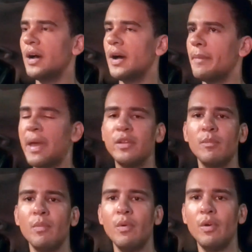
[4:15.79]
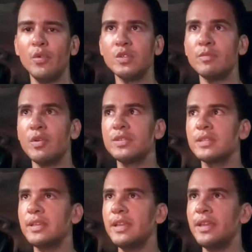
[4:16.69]
and it was
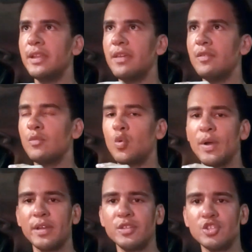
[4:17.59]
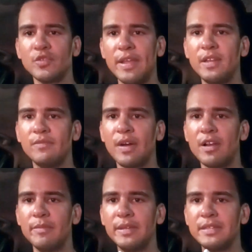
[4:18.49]
mostly in a quite constrained
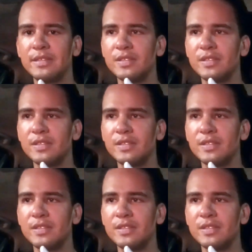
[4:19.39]
environment.